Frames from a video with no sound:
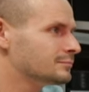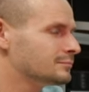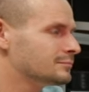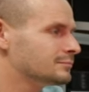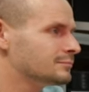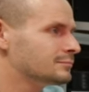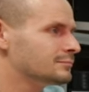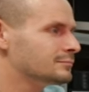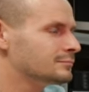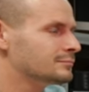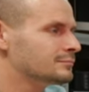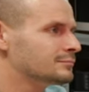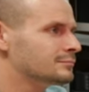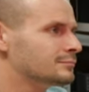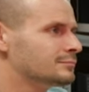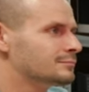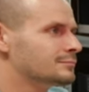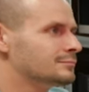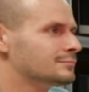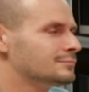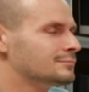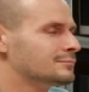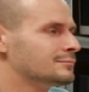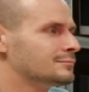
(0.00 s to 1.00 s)

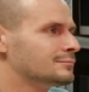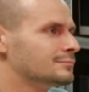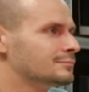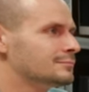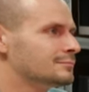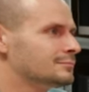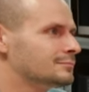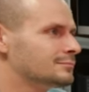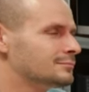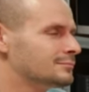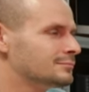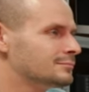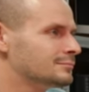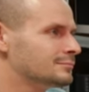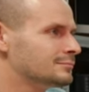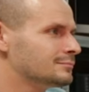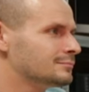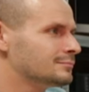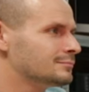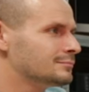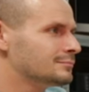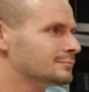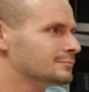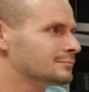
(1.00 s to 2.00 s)

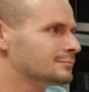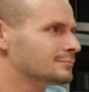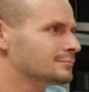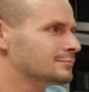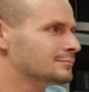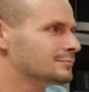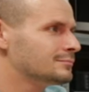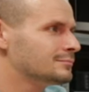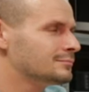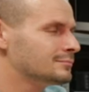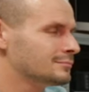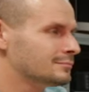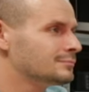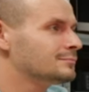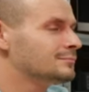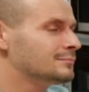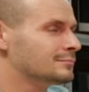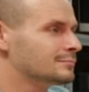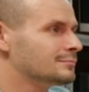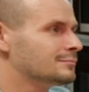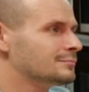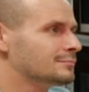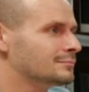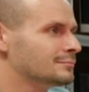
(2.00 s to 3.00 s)

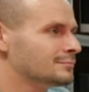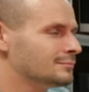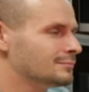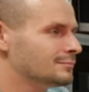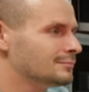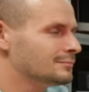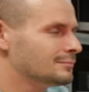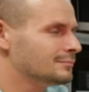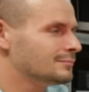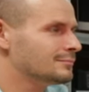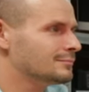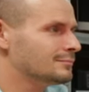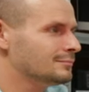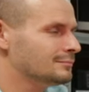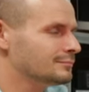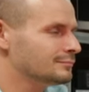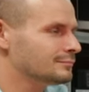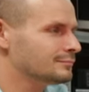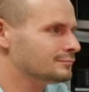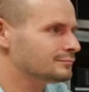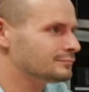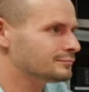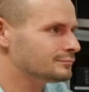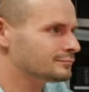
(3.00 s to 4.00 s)

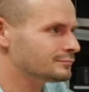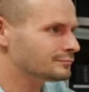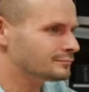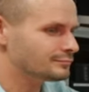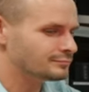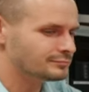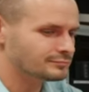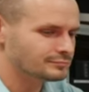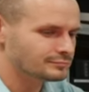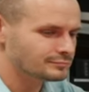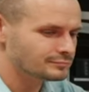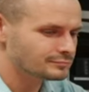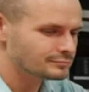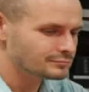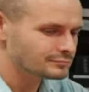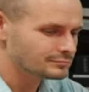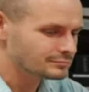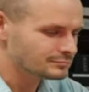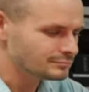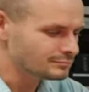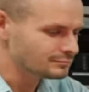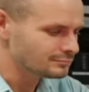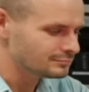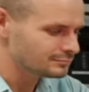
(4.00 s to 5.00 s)

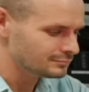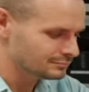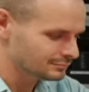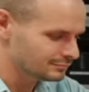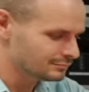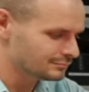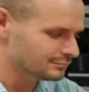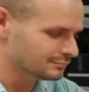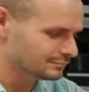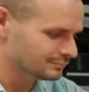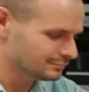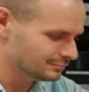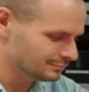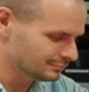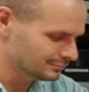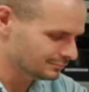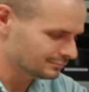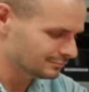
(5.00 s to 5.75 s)
The person shown says nothing.